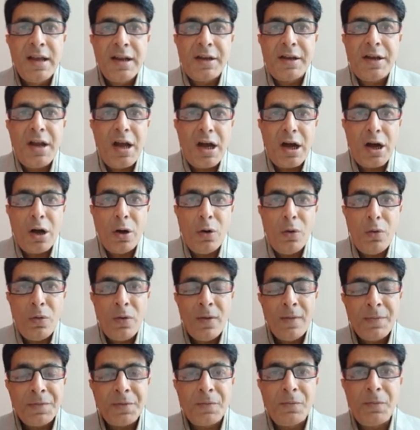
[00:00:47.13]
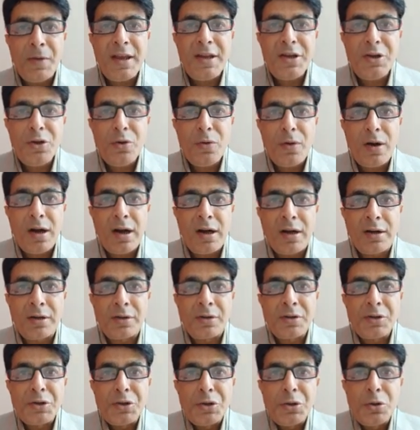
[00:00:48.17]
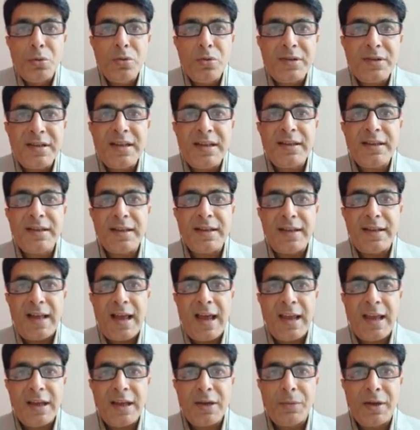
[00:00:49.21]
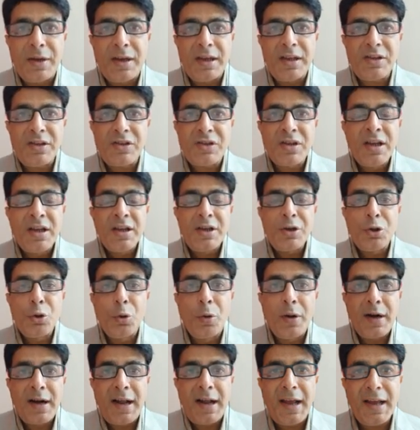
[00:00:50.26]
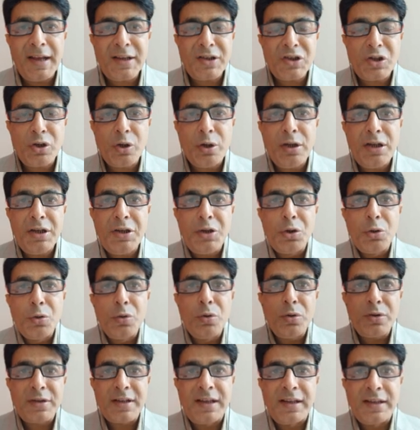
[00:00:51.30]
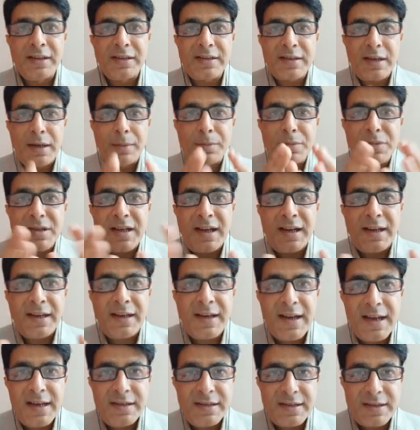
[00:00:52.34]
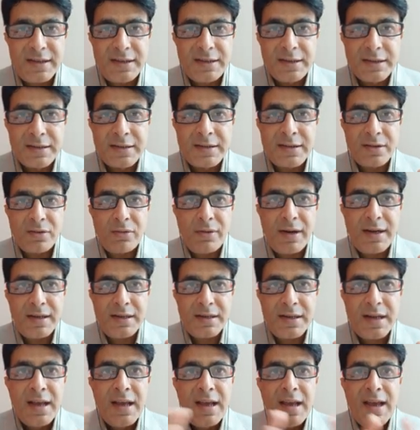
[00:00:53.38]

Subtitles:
Now, when you are using the language, you are actually using some sentences, right?